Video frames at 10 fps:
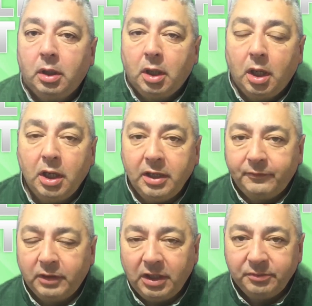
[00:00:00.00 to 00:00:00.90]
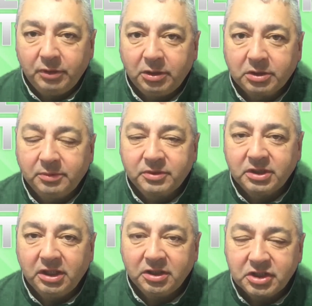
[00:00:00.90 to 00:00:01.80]
Hi everyone, welcome
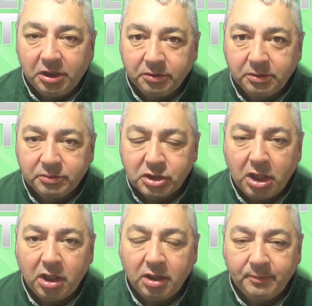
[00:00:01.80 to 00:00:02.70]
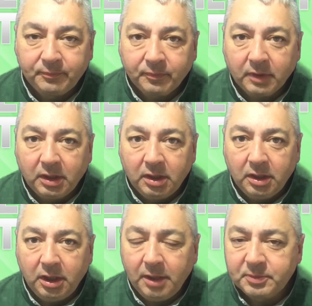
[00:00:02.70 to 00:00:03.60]
to Cheltenham Chart
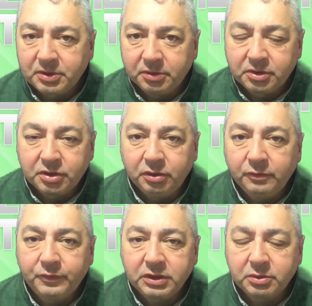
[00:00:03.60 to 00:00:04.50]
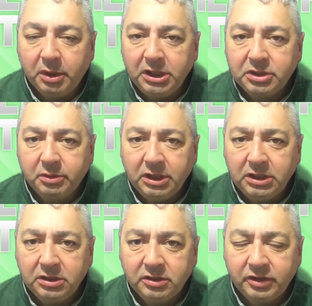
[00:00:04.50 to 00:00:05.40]
episode 2 for the
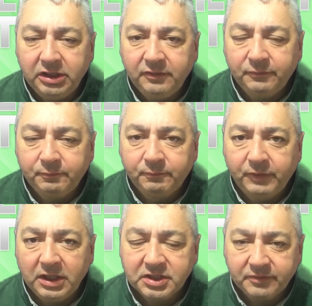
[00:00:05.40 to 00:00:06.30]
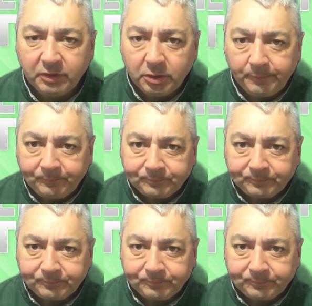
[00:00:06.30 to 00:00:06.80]
2023 festival.